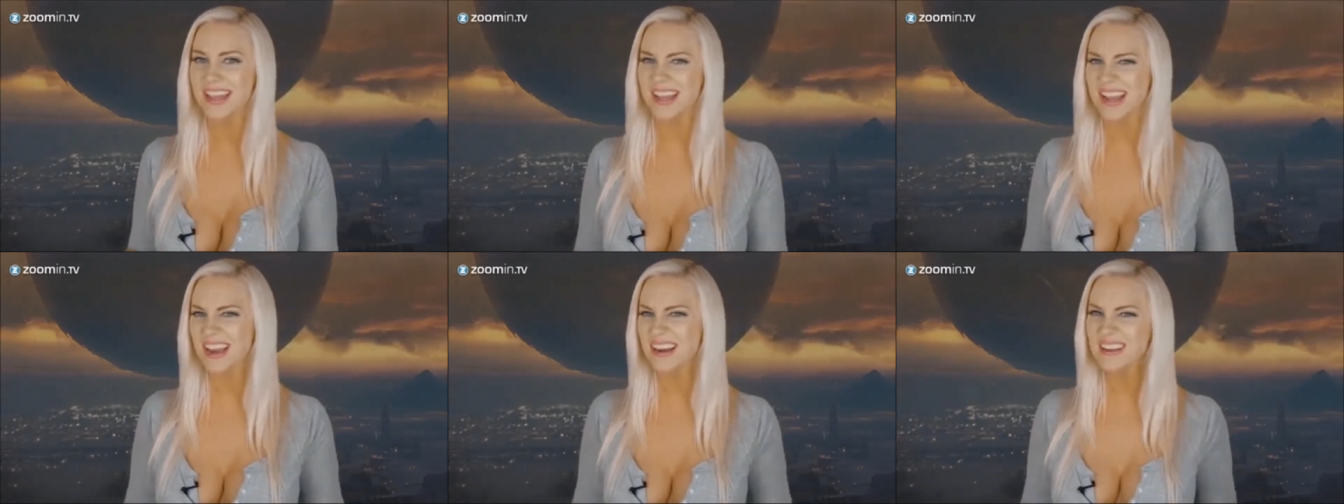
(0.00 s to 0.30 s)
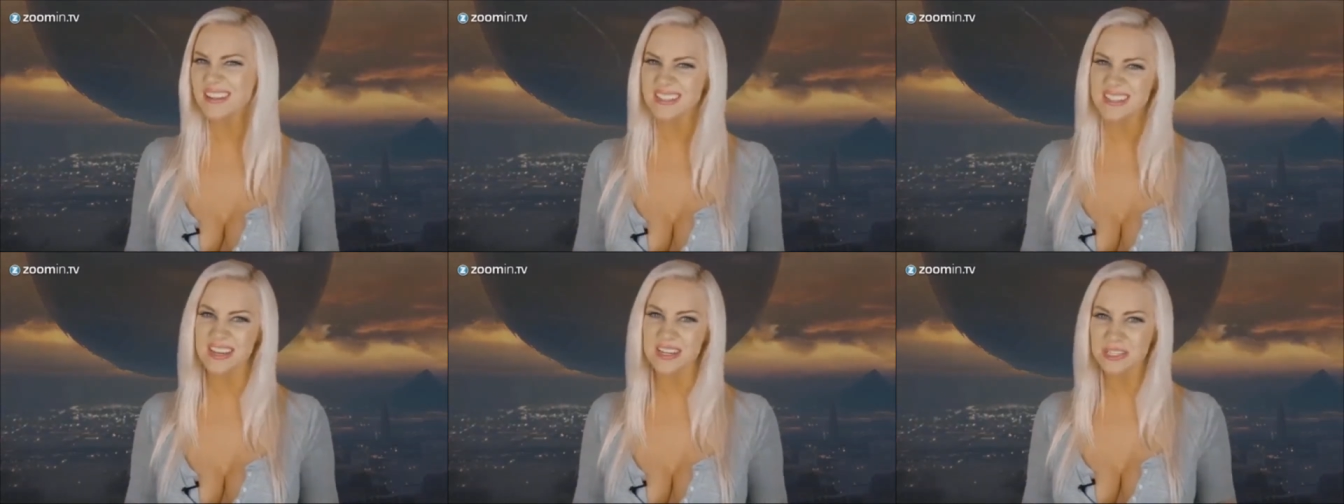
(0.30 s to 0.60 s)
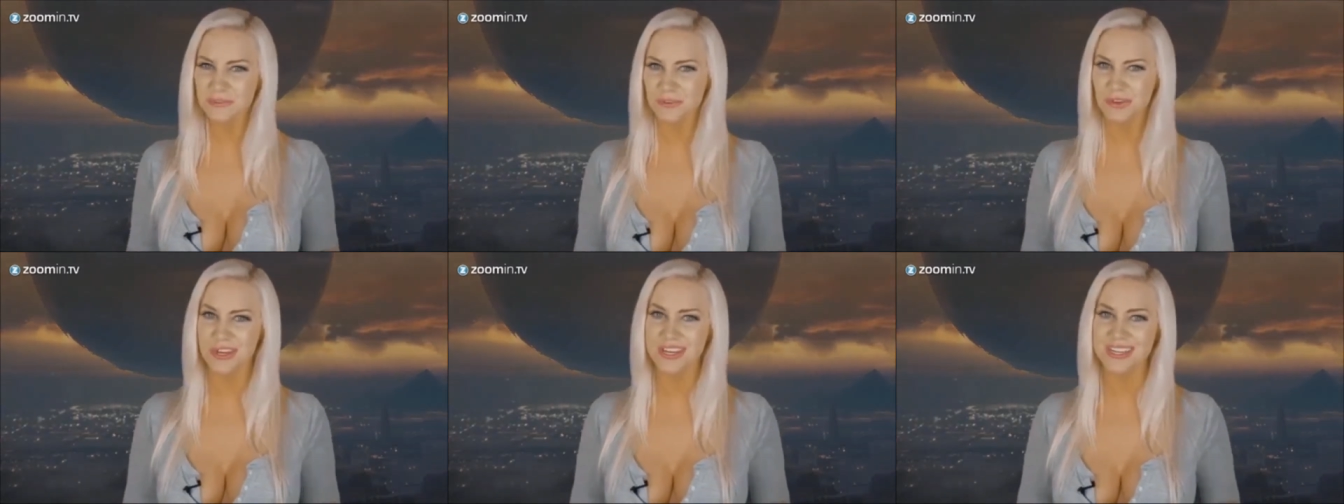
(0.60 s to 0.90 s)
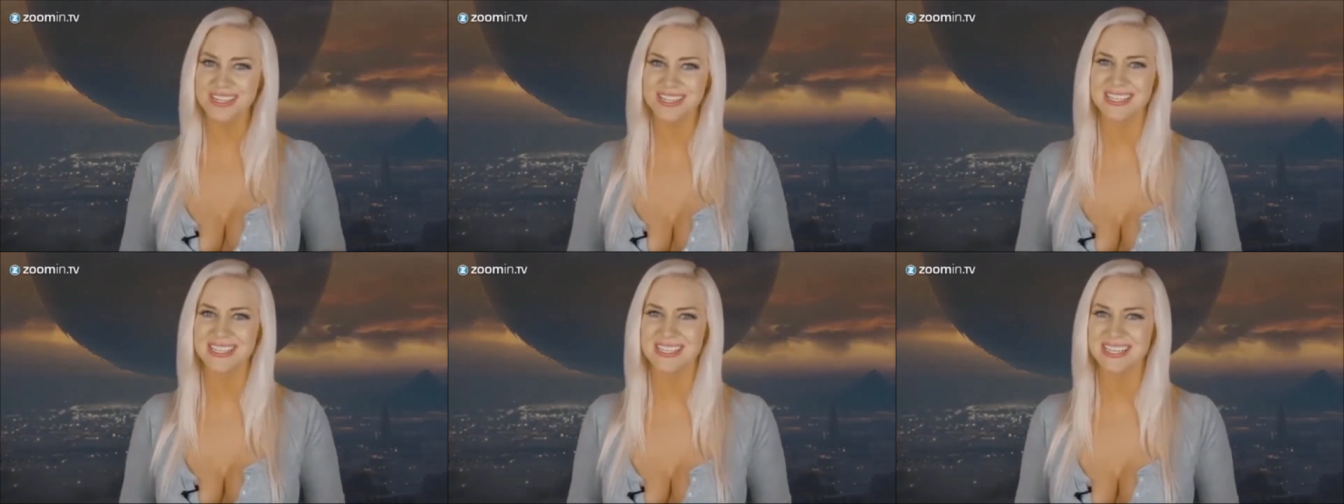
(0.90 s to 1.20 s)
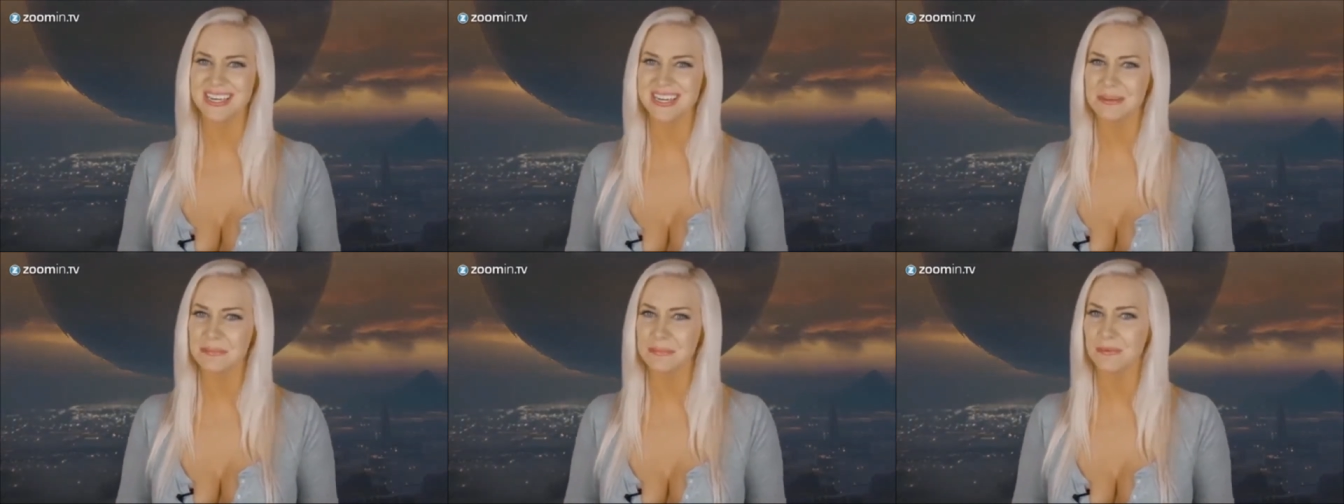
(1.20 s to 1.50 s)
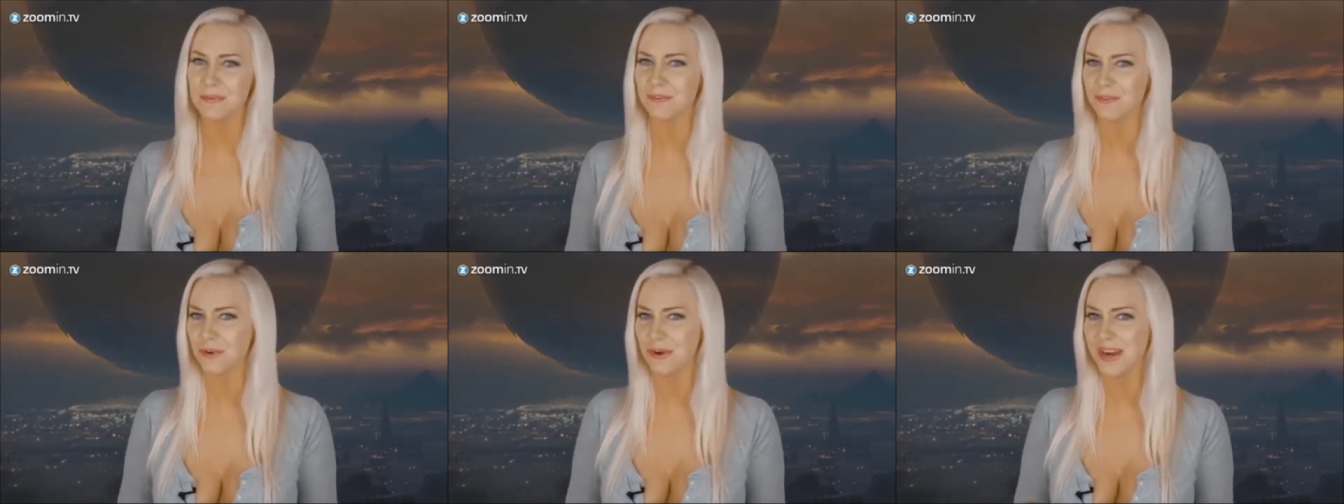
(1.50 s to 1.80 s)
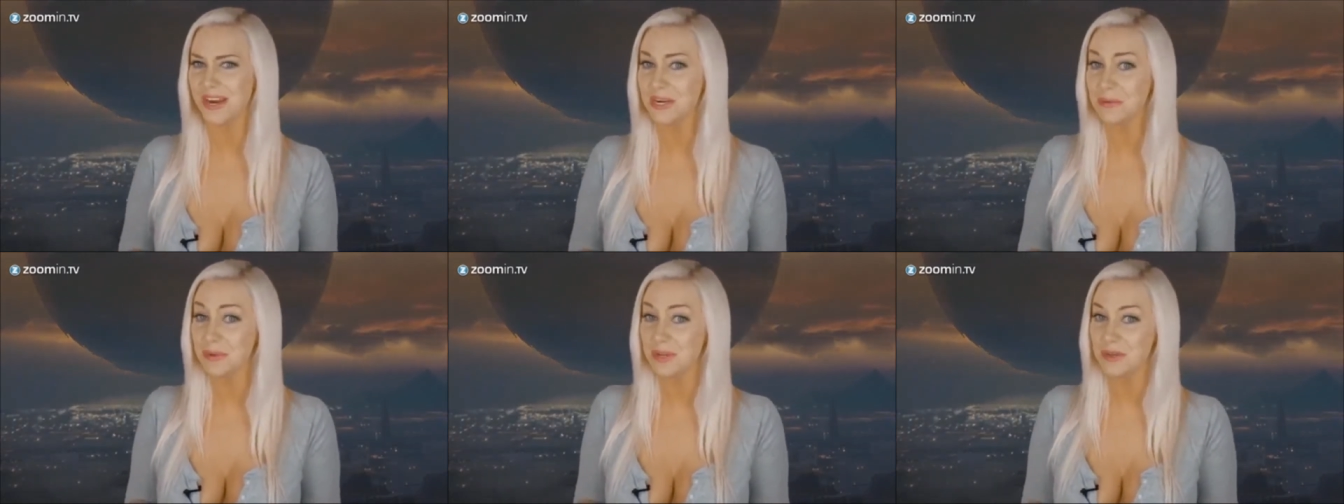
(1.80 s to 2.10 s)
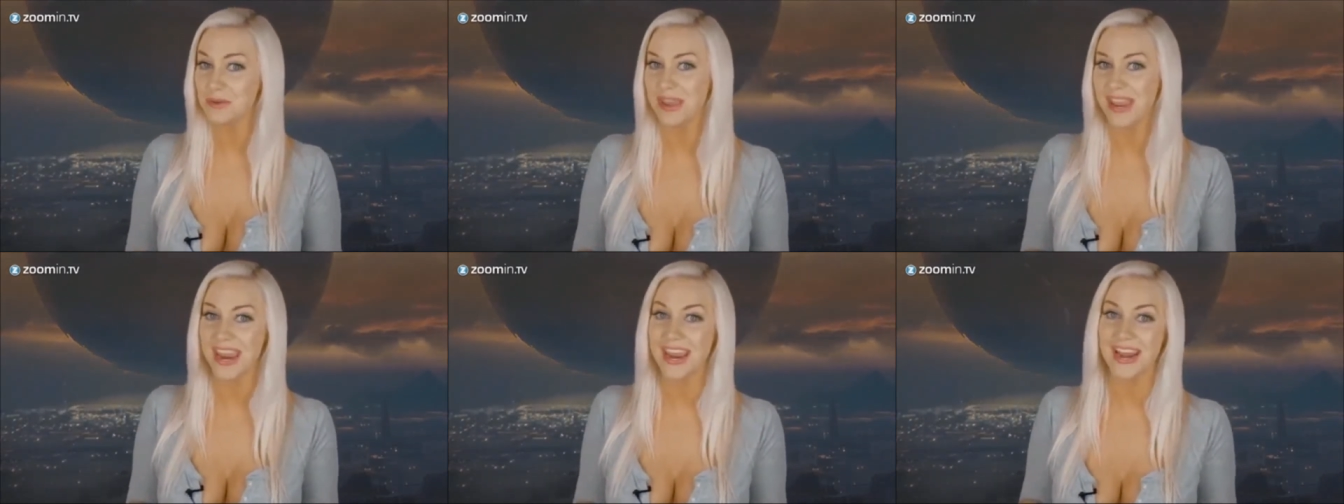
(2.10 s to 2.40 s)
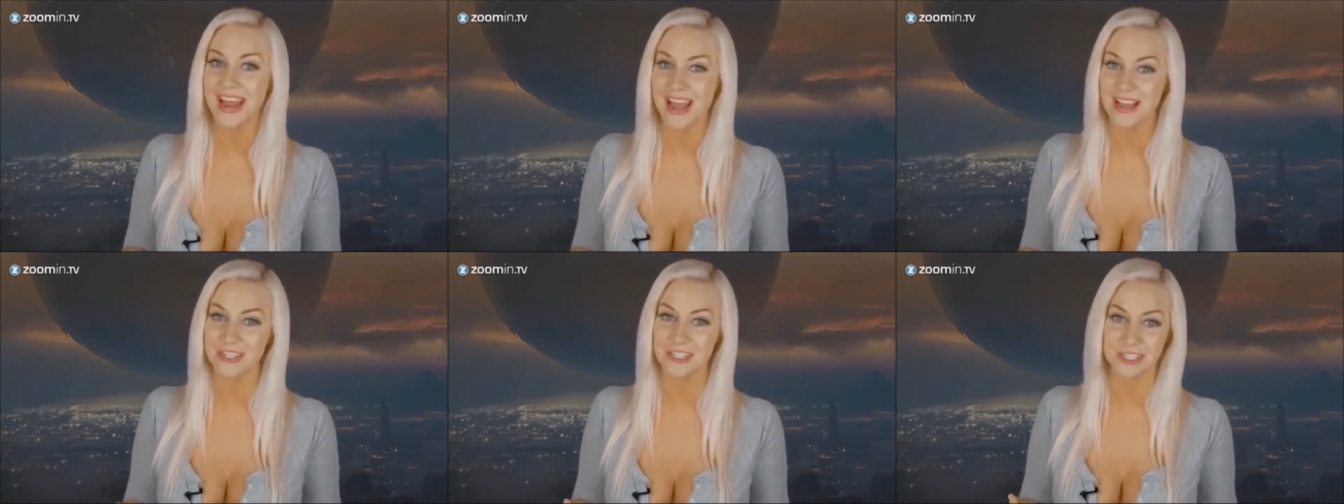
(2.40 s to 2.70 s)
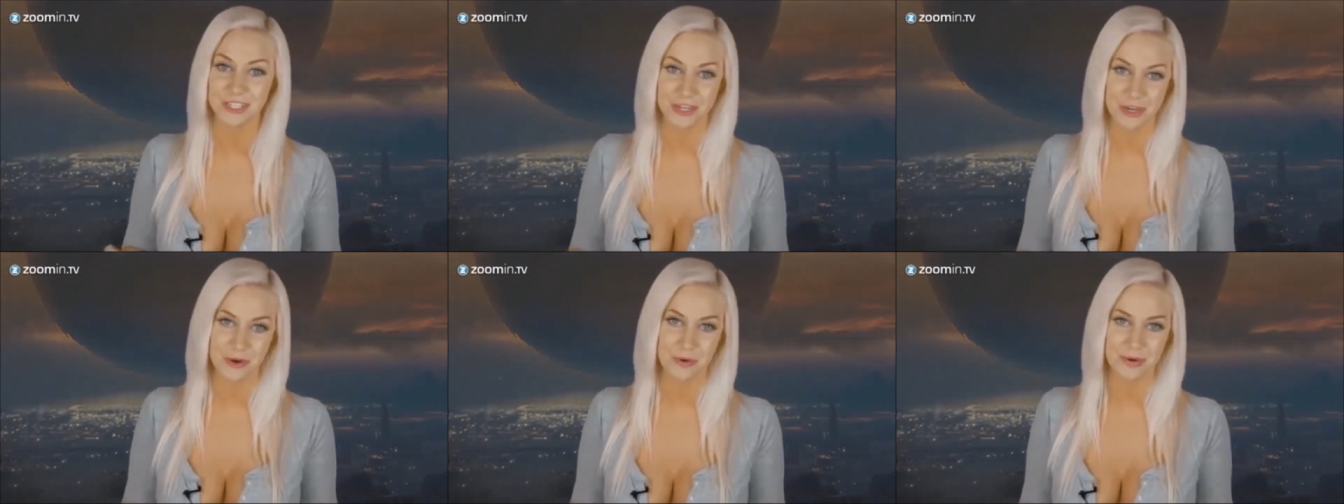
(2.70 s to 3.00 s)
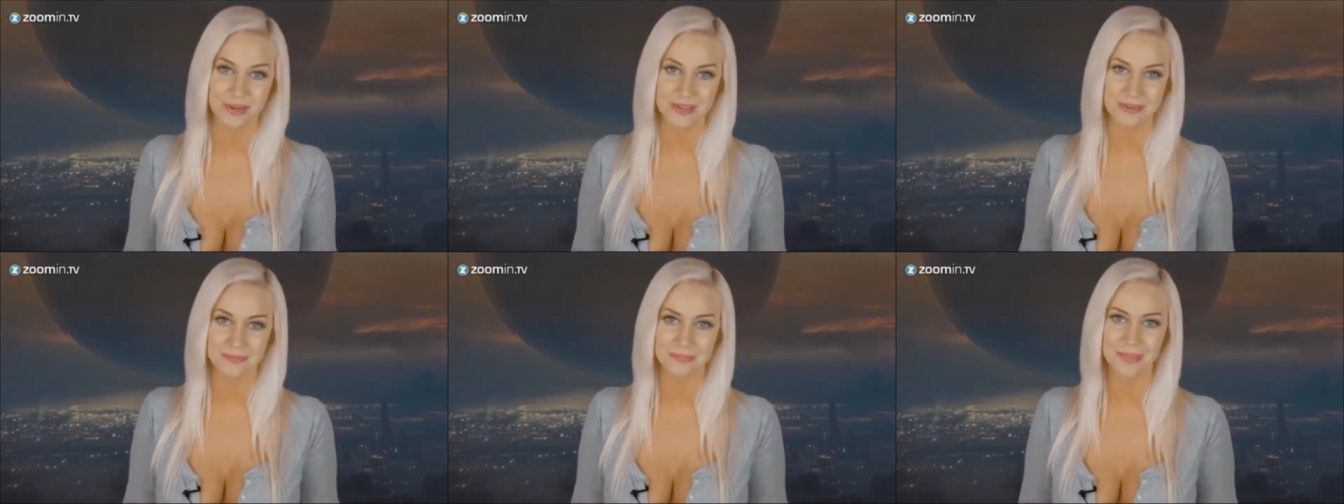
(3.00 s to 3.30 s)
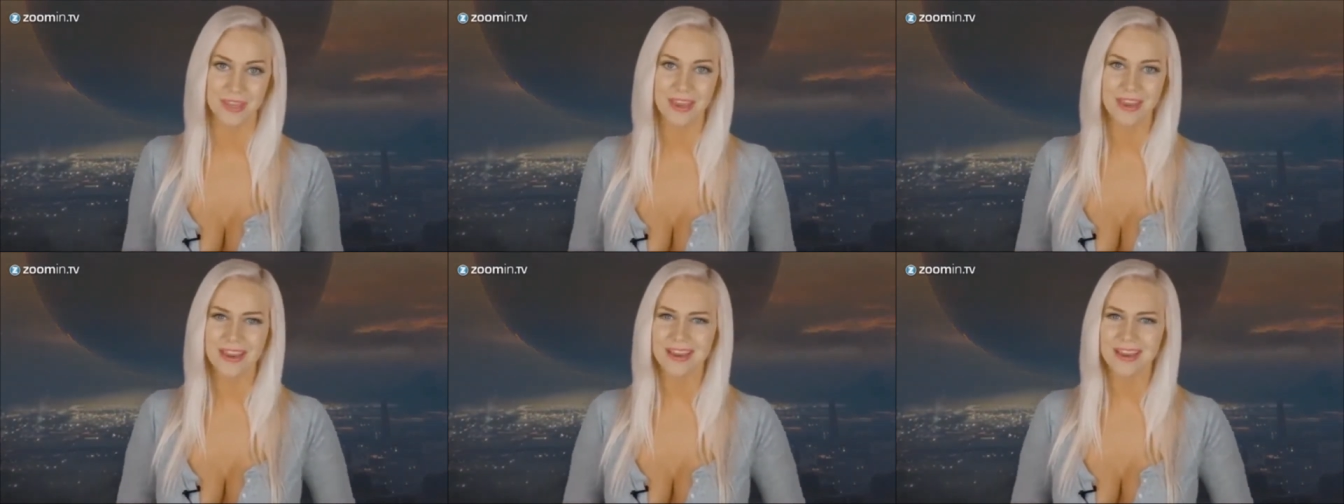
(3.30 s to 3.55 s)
It kind of sucks if you get to see it beforehand, but you can't actually own it.